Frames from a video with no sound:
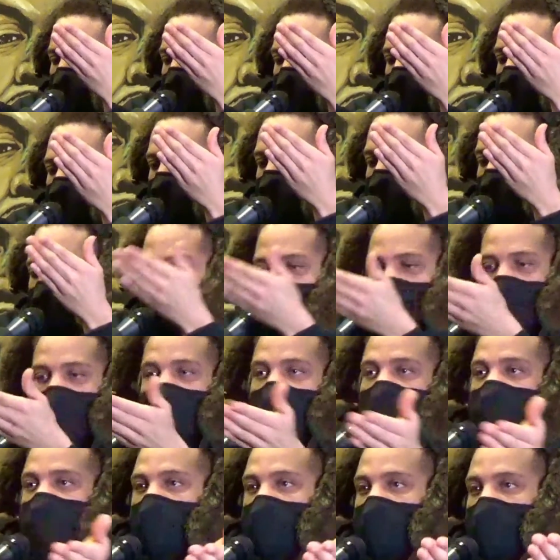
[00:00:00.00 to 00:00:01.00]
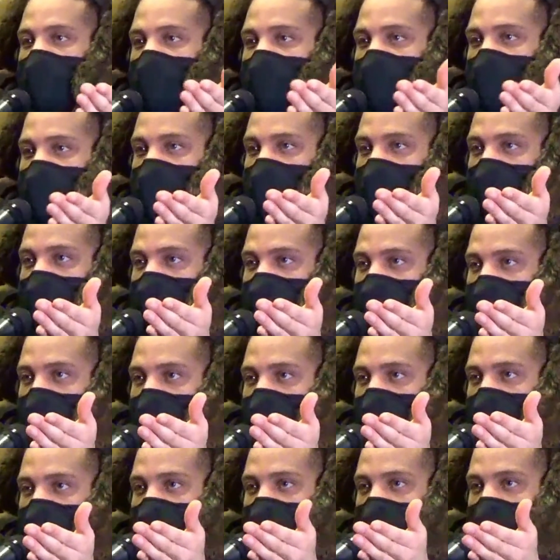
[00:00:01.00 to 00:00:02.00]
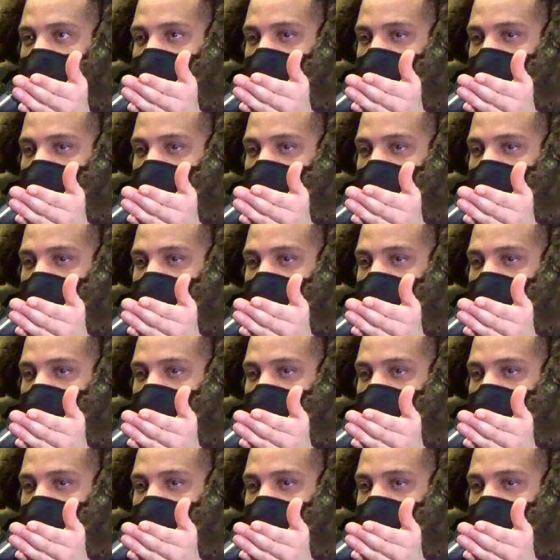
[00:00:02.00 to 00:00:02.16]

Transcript: get a head start as far as like